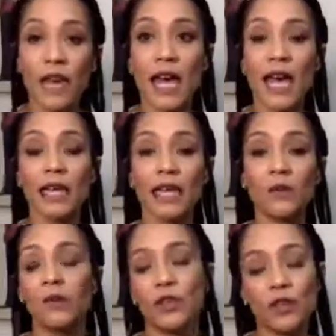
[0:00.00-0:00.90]
and
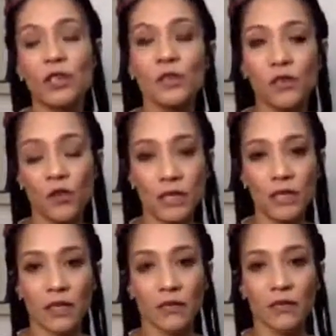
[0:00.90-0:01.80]
it was
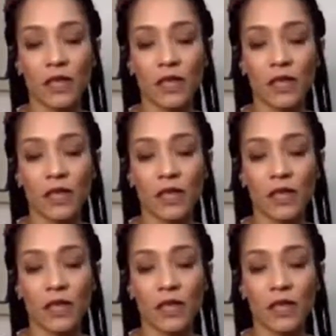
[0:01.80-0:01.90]
transformative.